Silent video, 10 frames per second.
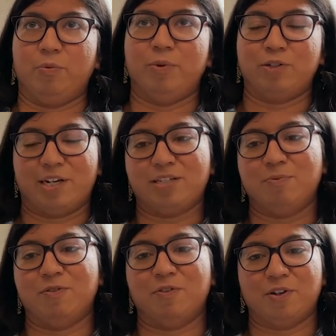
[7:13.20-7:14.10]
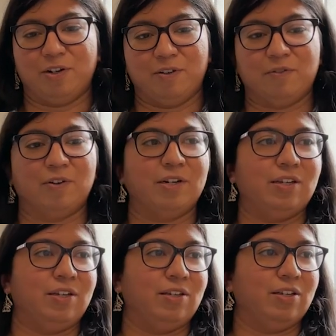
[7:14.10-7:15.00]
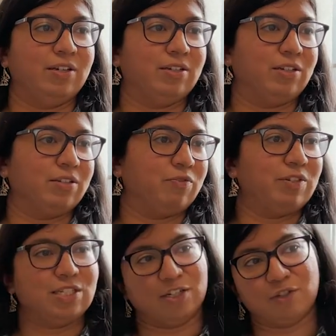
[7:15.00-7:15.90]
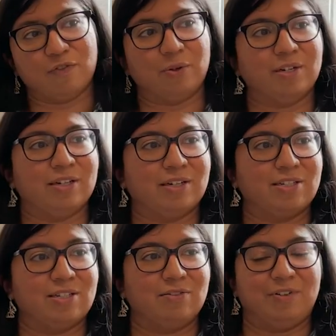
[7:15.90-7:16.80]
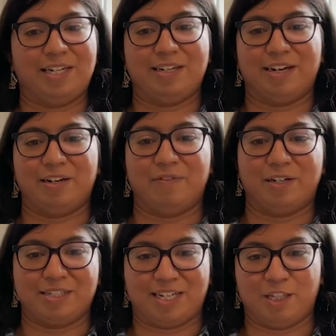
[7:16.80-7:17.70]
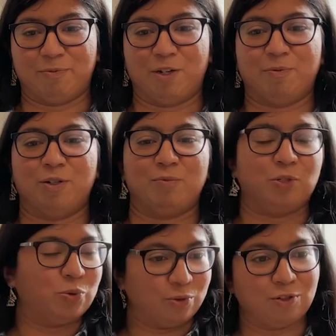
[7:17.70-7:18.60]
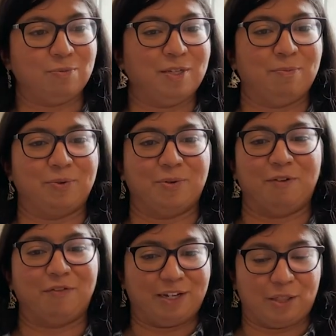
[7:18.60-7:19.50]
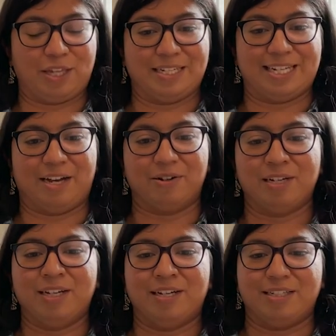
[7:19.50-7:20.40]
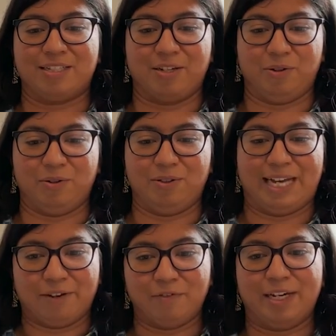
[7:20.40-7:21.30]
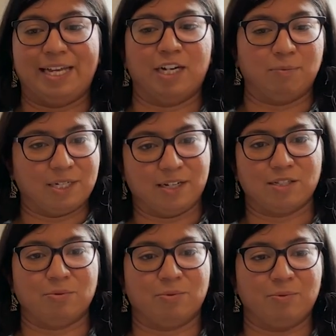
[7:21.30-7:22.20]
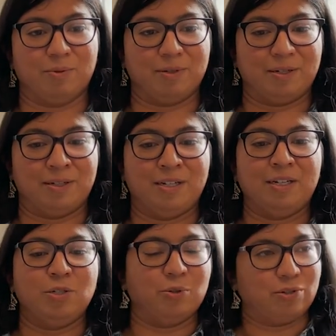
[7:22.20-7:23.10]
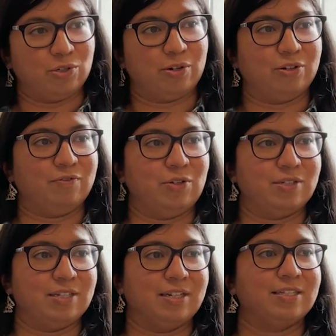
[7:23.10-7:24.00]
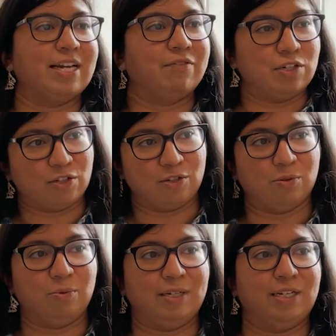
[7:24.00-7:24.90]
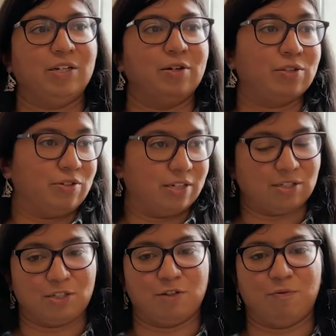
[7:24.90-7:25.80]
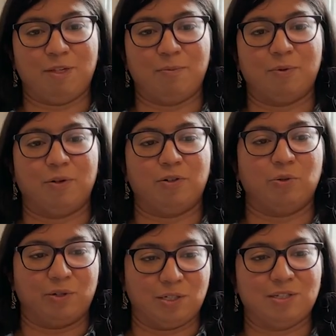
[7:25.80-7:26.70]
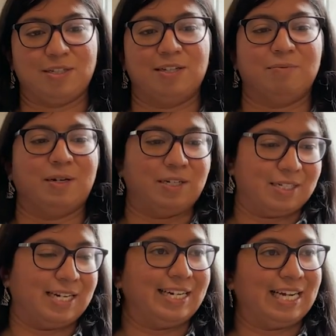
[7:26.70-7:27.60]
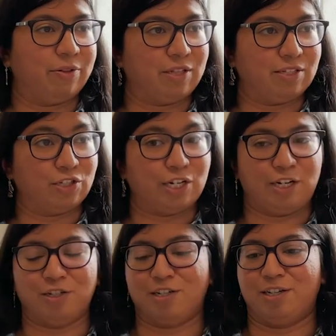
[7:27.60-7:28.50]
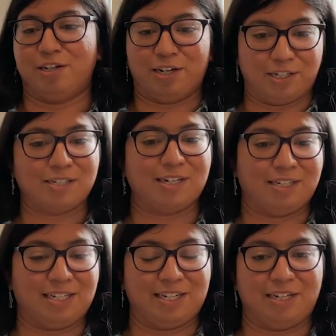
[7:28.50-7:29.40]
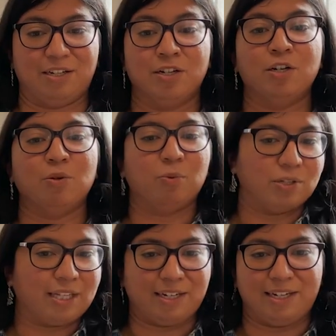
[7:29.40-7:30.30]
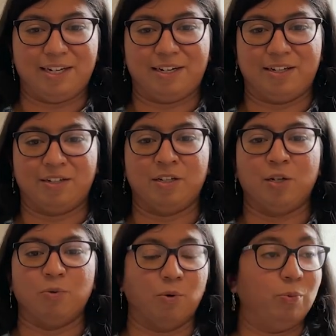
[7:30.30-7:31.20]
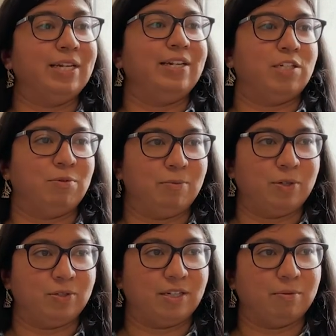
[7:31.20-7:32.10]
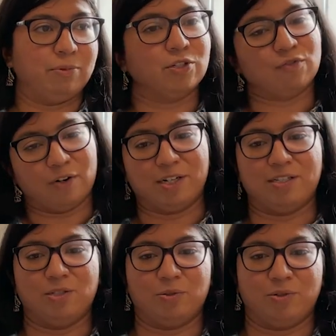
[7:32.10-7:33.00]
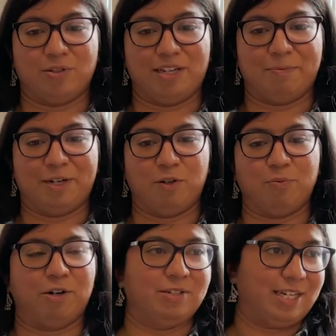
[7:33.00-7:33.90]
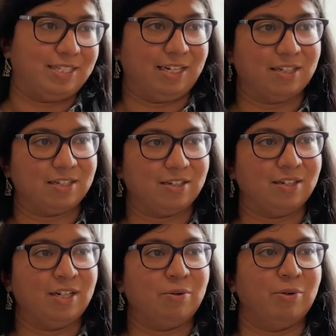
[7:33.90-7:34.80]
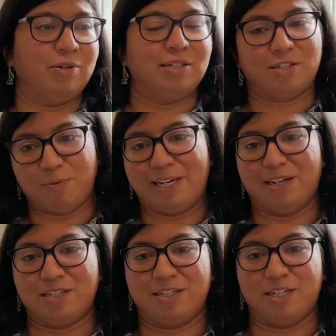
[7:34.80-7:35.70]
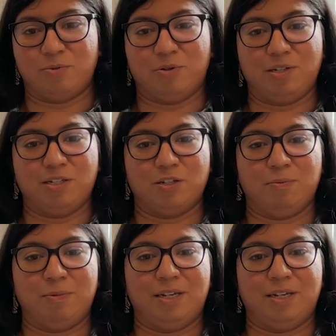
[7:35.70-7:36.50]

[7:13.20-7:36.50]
we tried to be very, very research focused and really kind of understand the problem and talk to people and figure things out. And so that really helped us when we were talking to a lot of users every single week, going through dozens of people and talking to them, understanding how things are changing, understanding what they need and what we need to be building. Because for us, it's also then about prioritization. We're only so many engineers, we're only so